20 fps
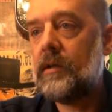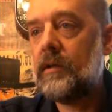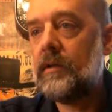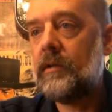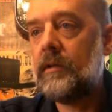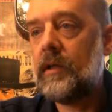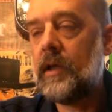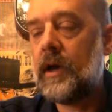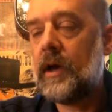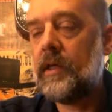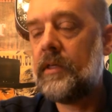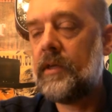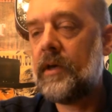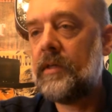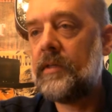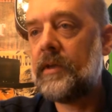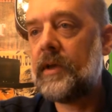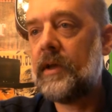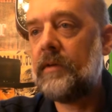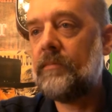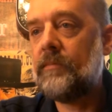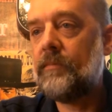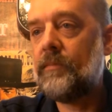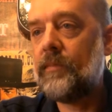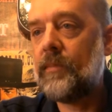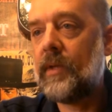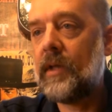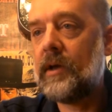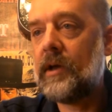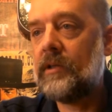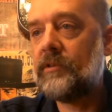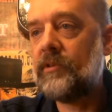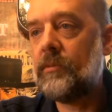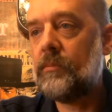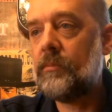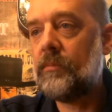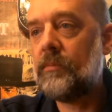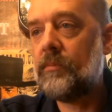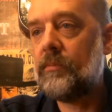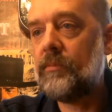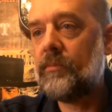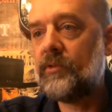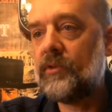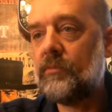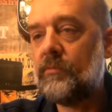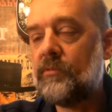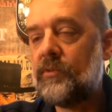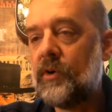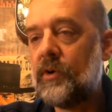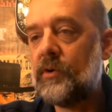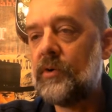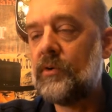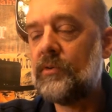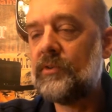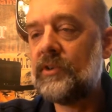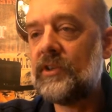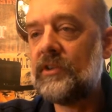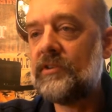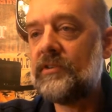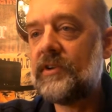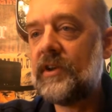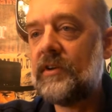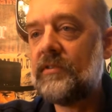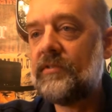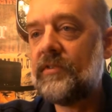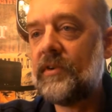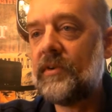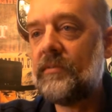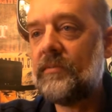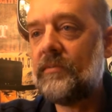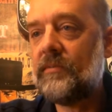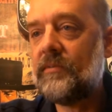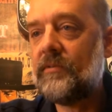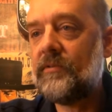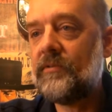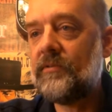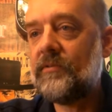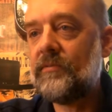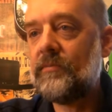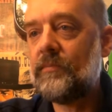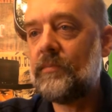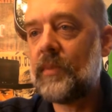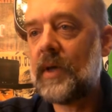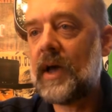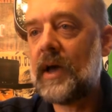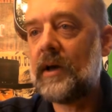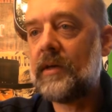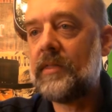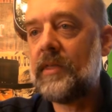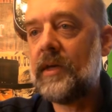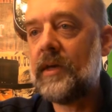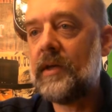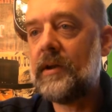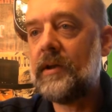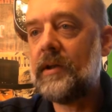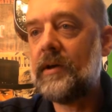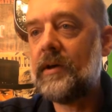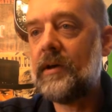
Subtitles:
think I got some photos and stuff from back then.